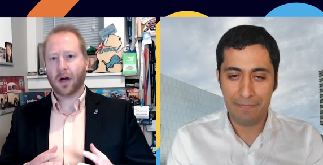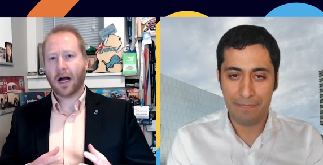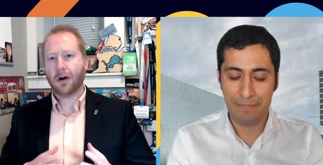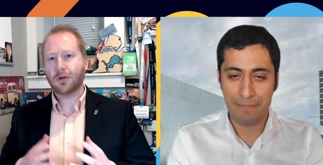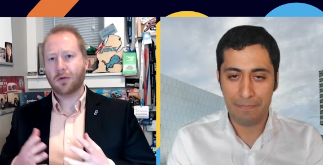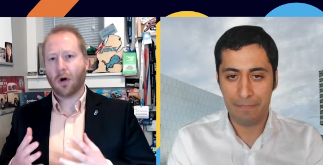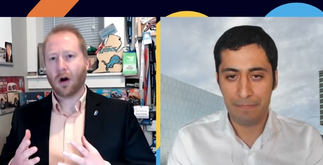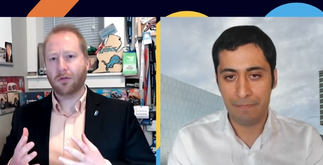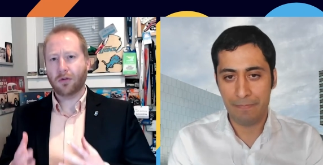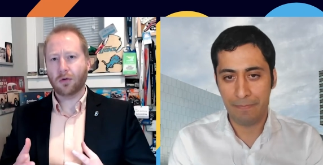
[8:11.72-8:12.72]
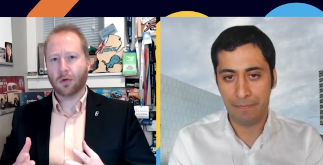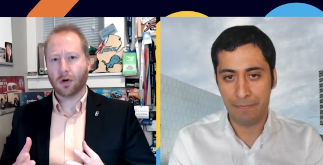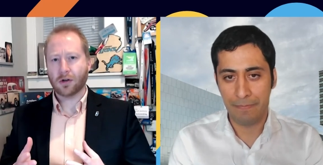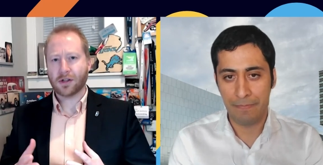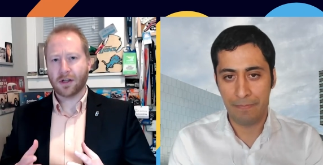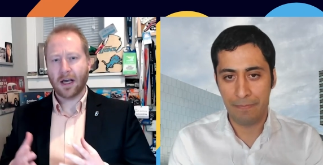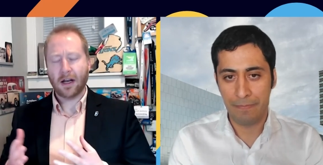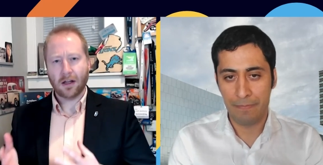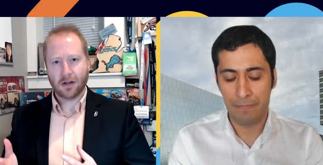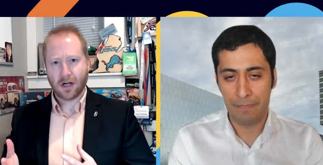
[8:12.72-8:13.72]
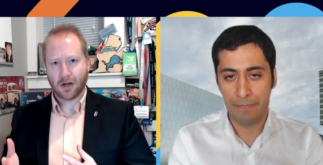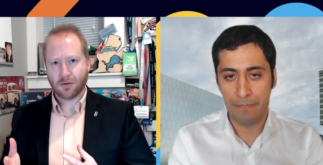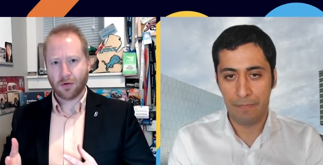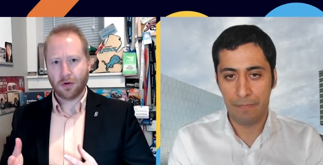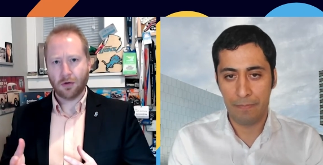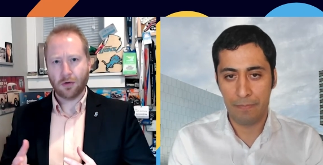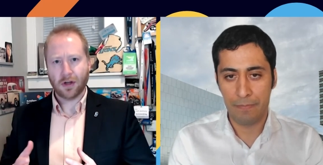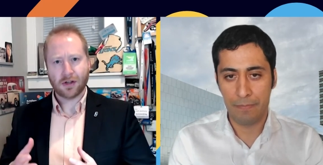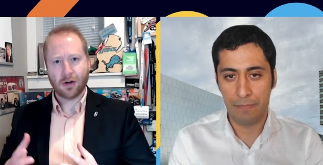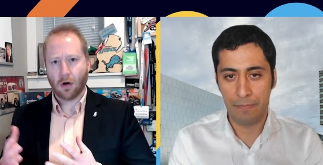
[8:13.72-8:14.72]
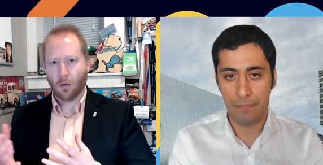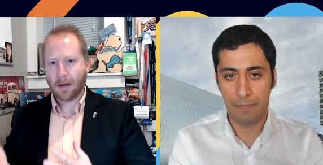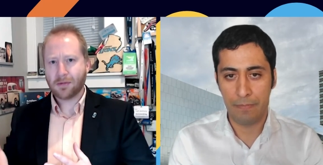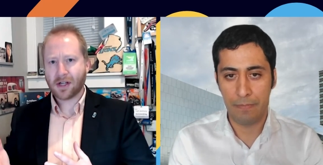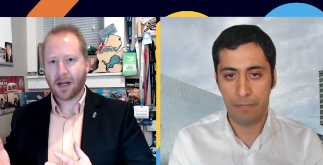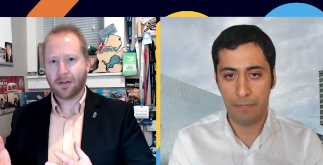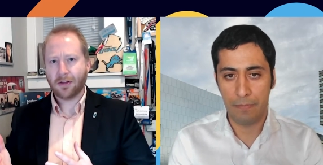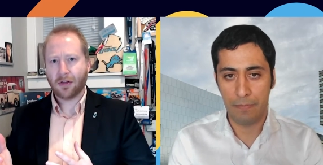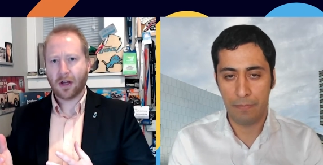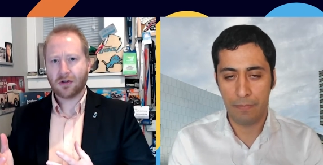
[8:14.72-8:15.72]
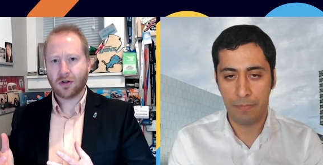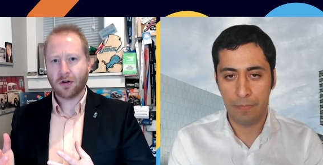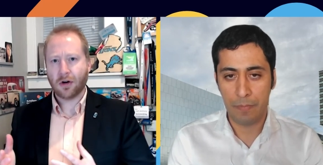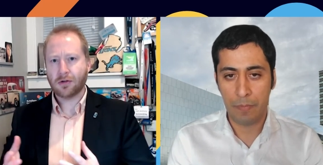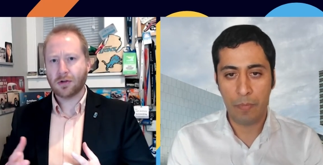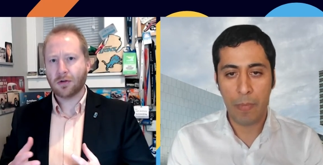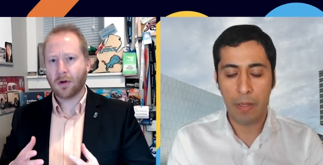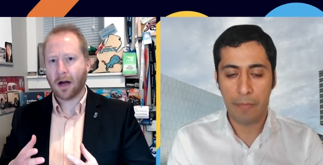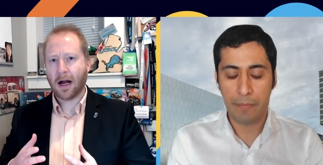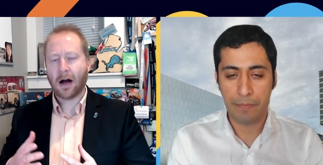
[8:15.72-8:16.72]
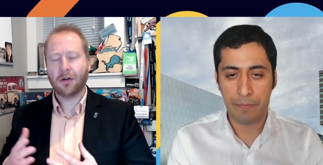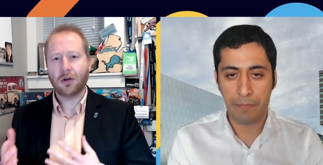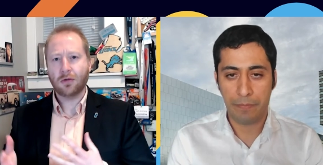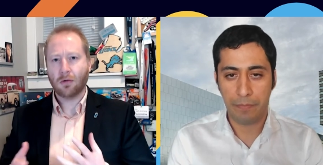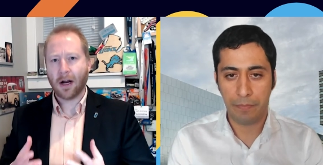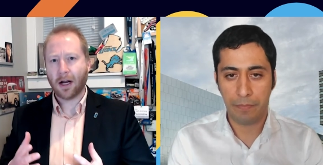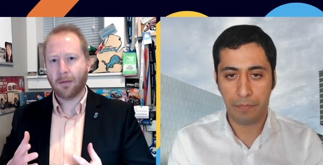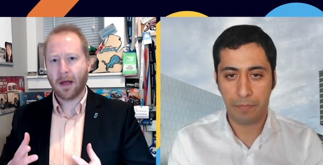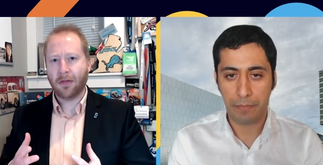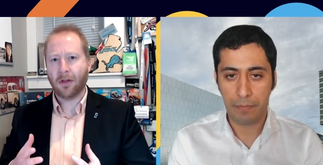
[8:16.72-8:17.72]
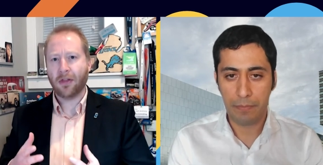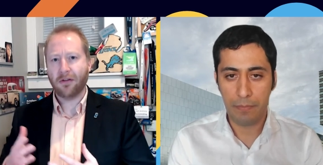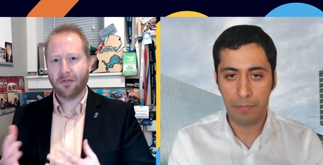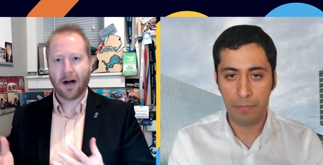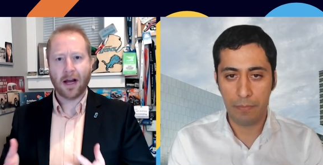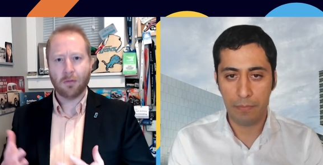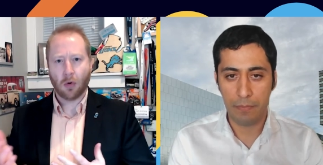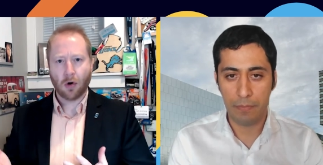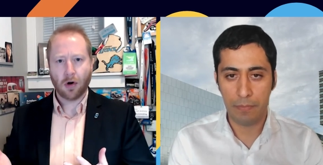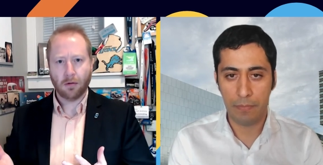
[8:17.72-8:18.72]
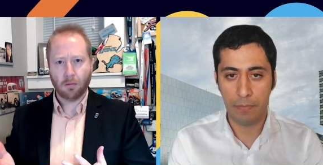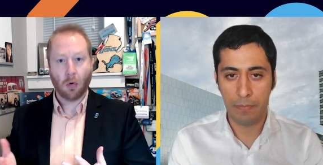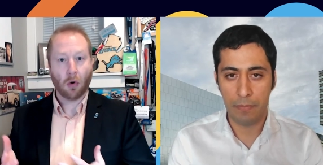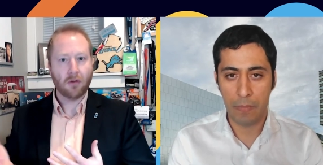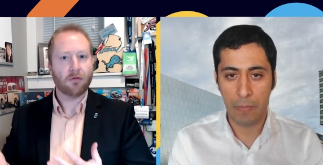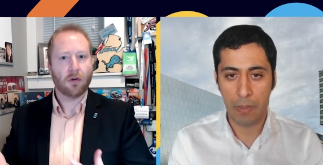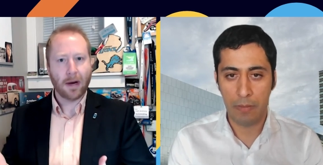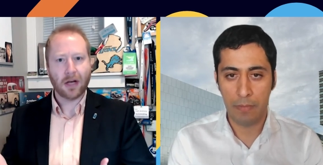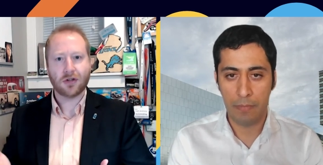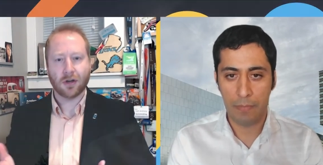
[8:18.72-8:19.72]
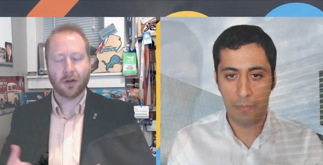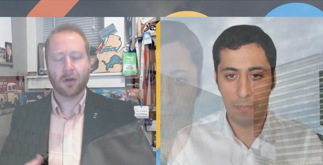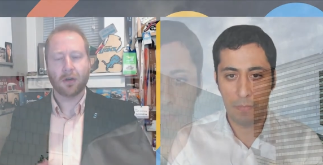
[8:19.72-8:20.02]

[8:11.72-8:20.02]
Speaker 1: how do our viewers get in touch with you? Is there a website that they should go to? How do you recommend that they find more more information?